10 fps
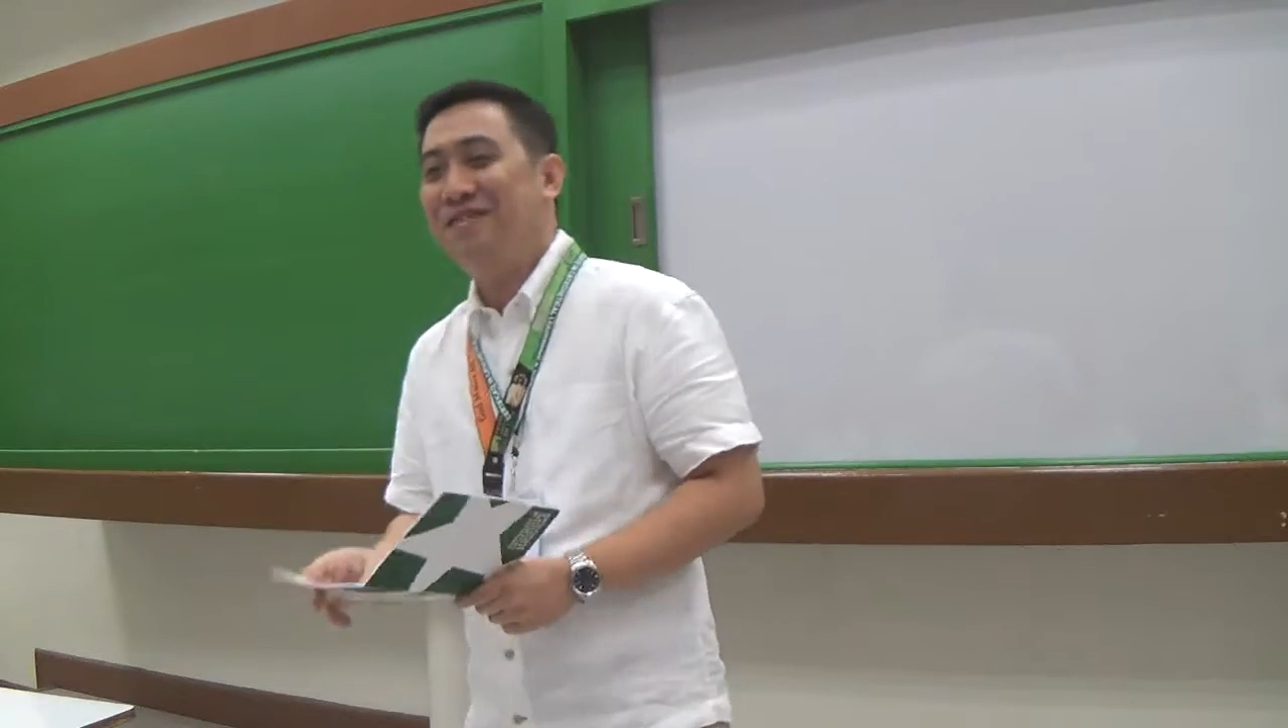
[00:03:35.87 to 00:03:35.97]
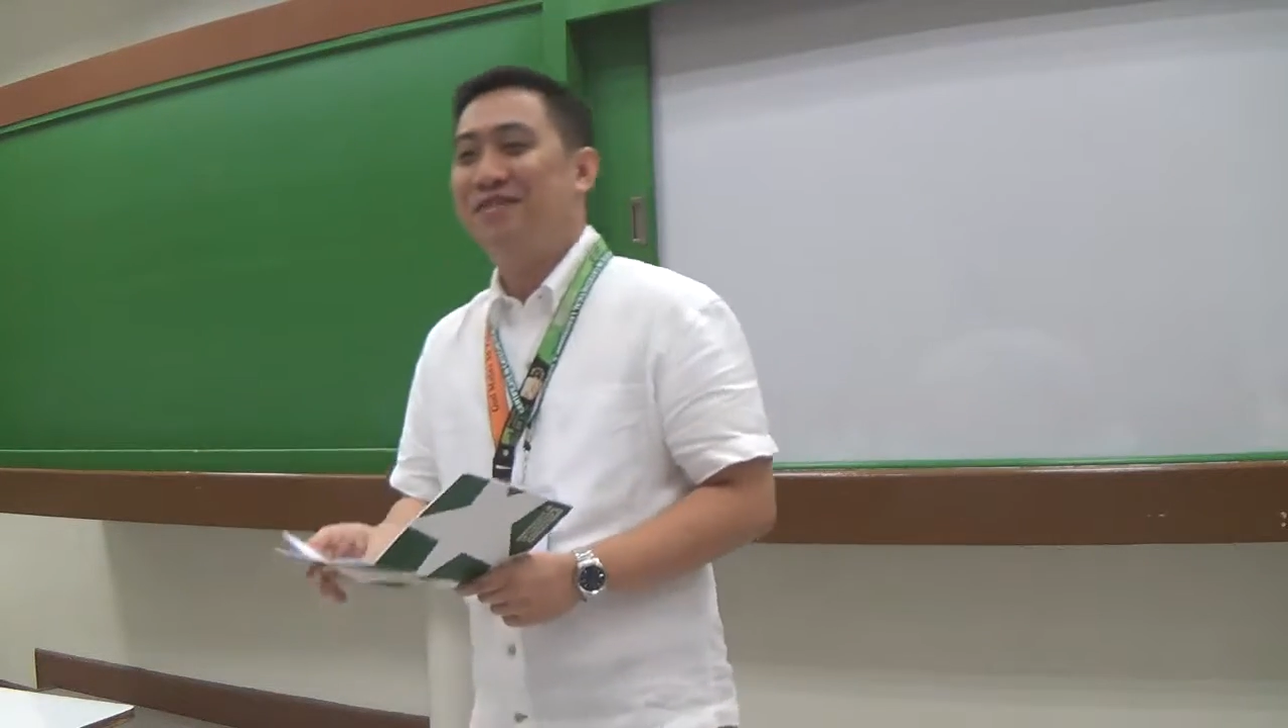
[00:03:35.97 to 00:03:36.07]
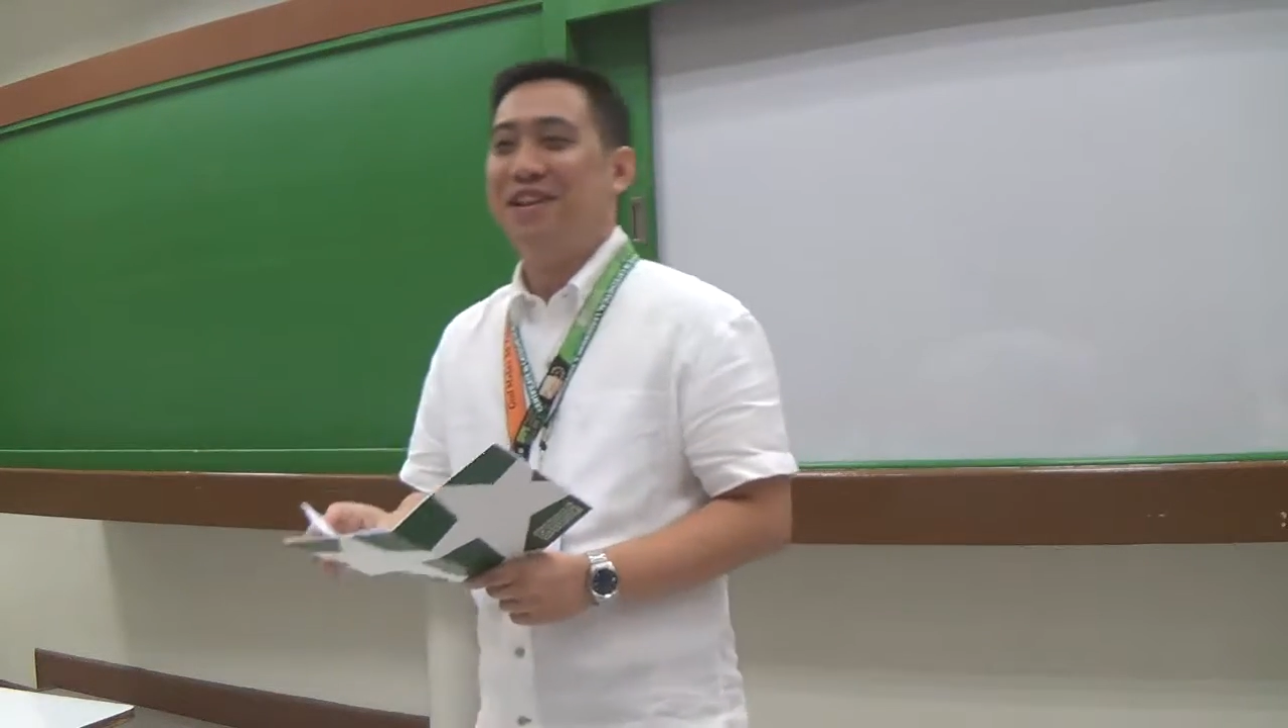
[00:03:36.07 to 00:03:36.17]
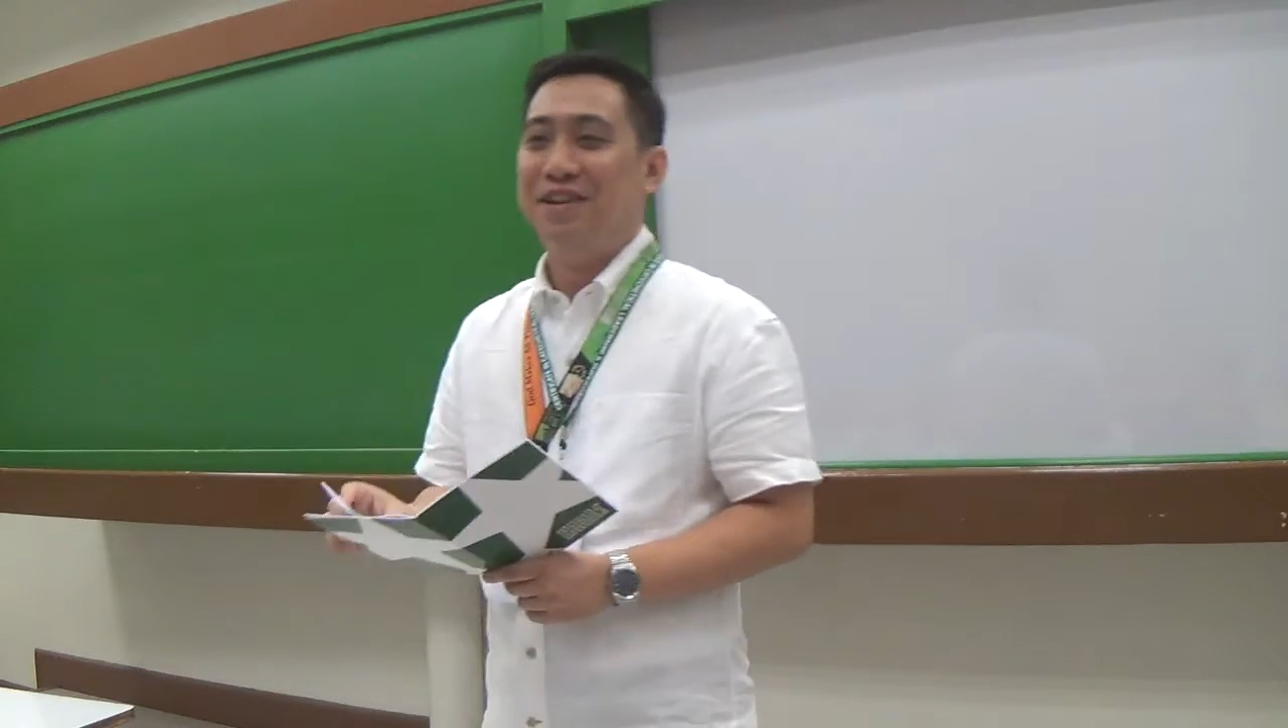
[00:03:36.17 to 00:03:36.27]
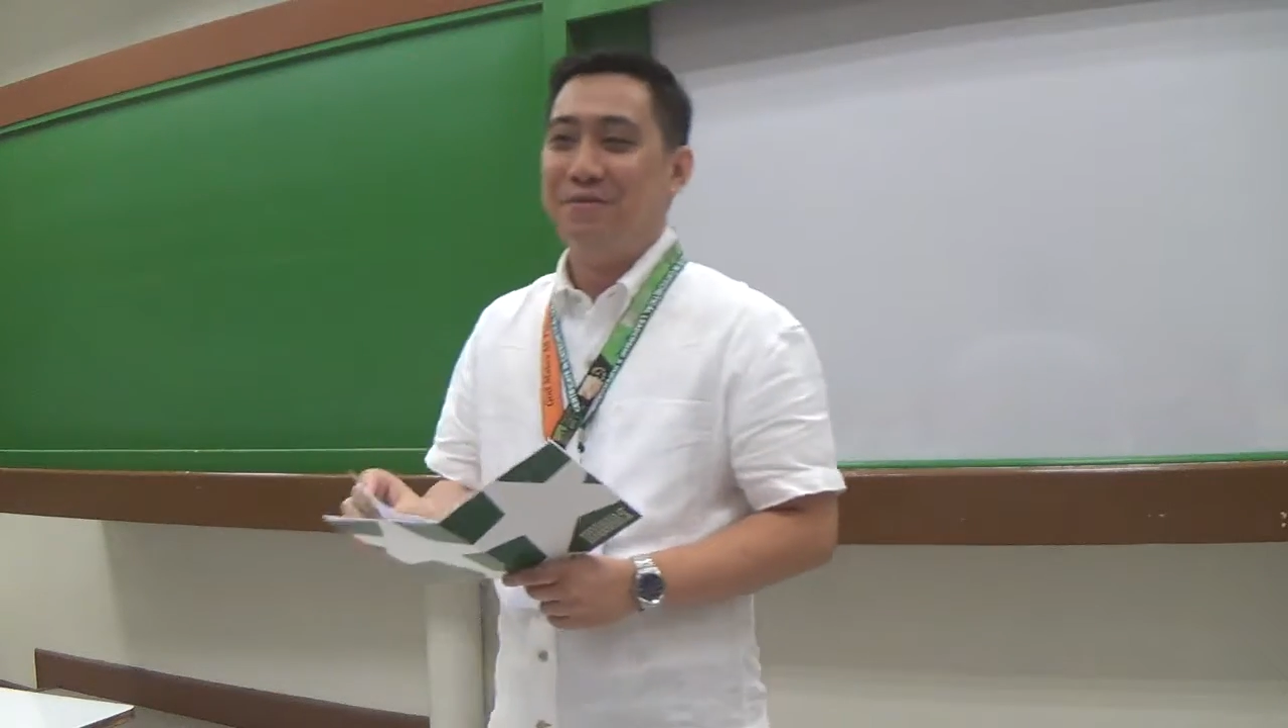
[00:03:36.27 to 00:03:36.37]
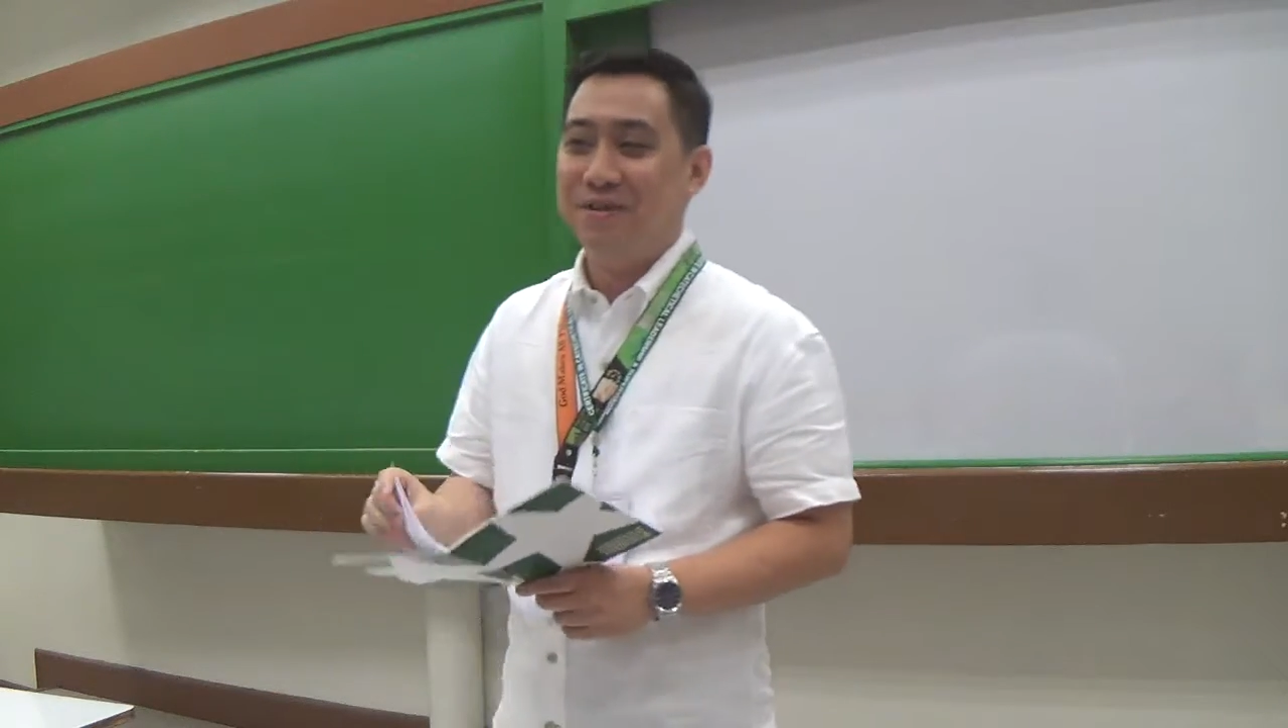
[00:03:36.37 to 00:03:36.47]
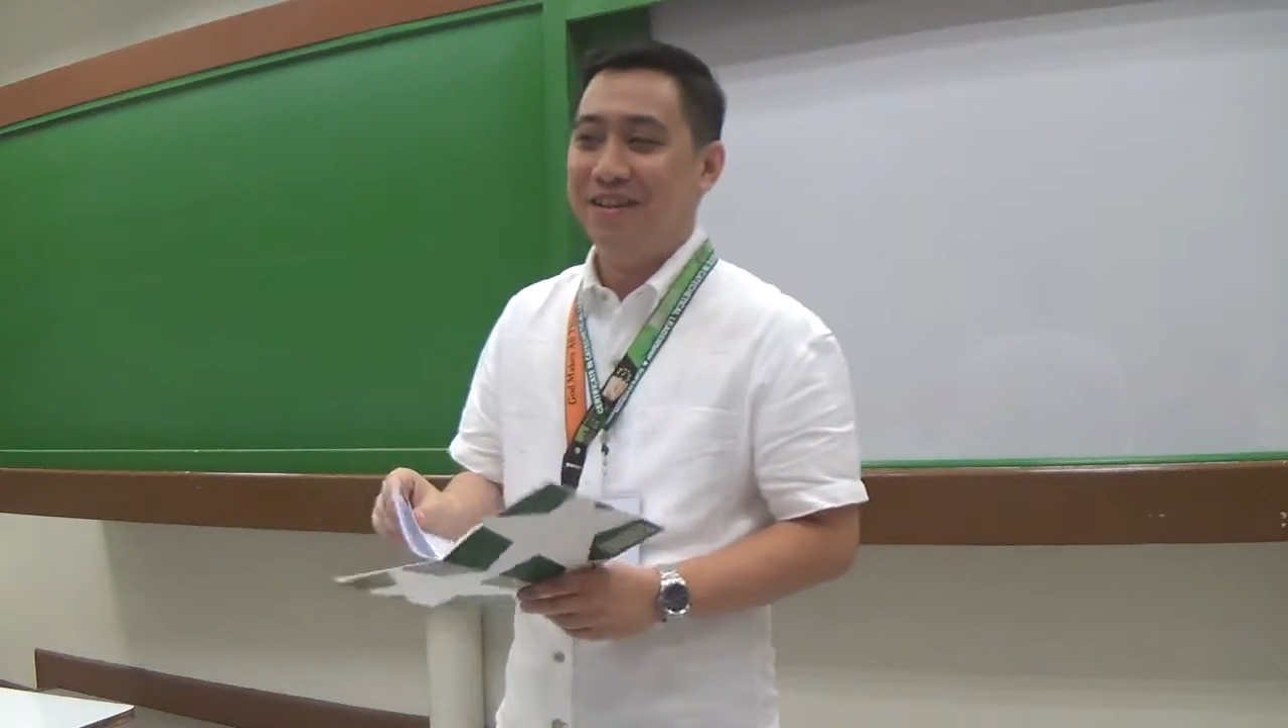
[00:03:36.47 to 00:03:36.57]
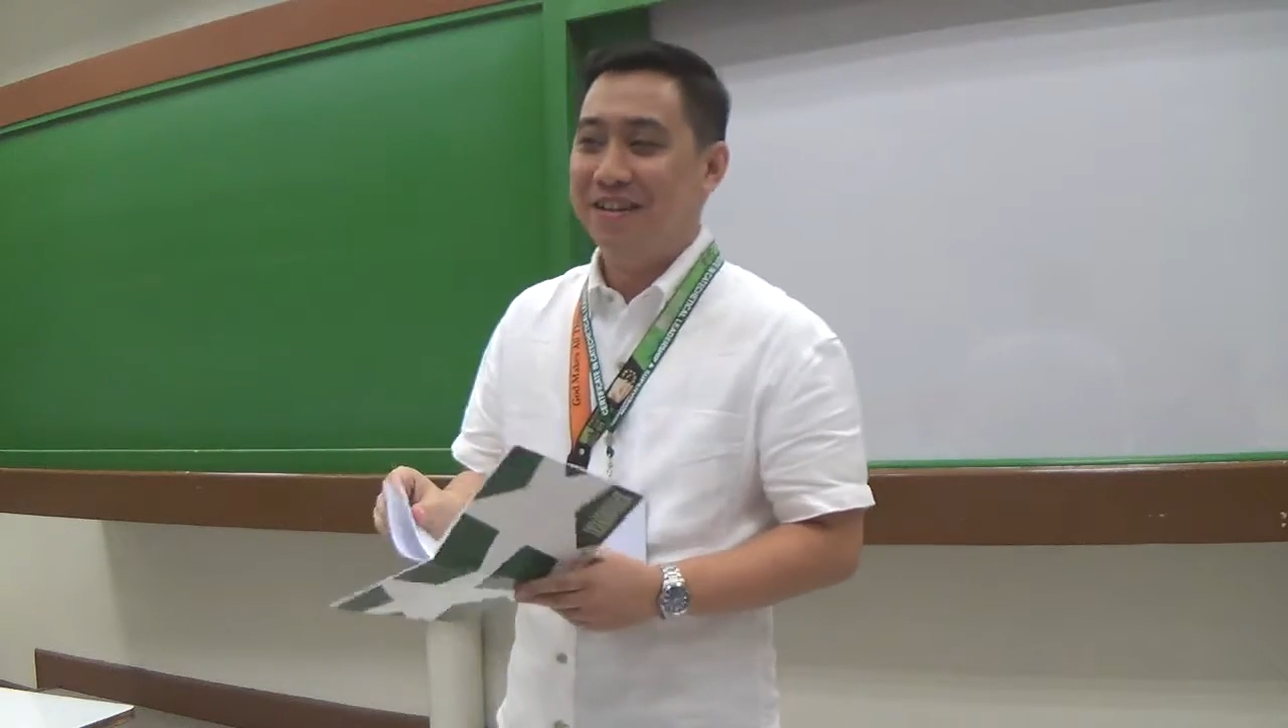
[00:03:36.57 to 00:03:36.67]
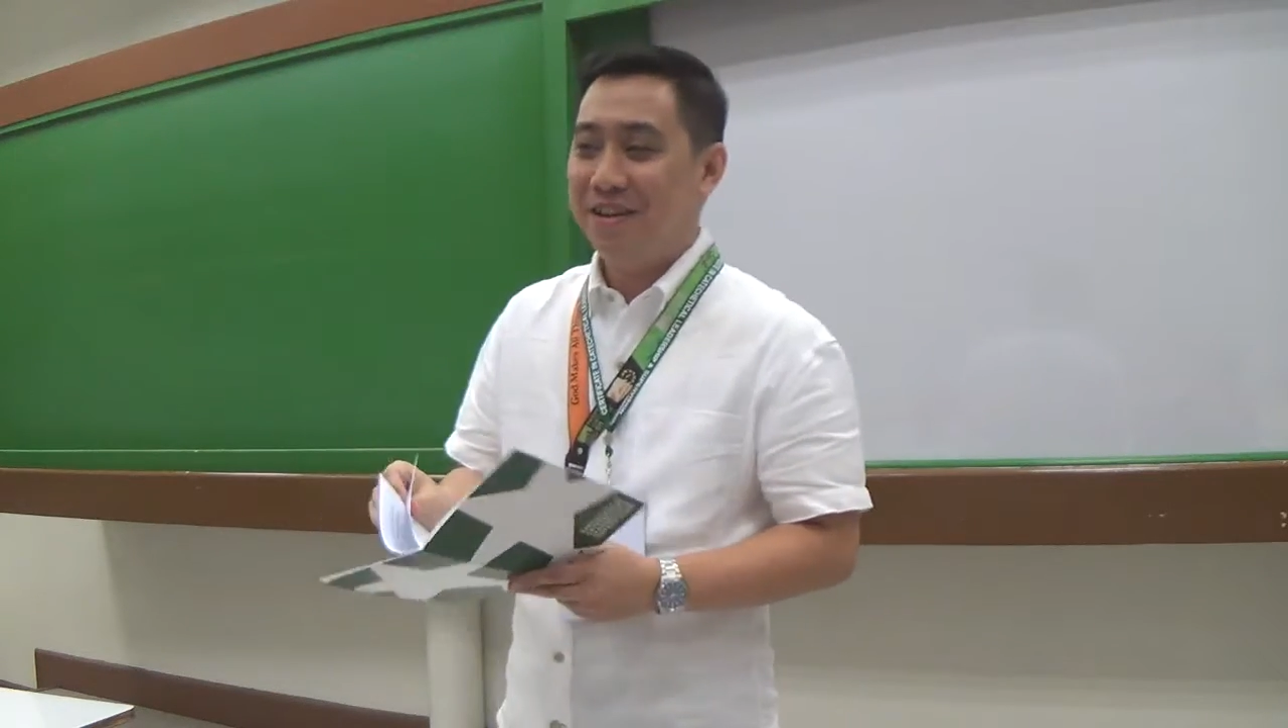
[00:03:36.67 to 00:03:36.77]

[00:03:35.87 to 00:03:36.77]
Wala naman.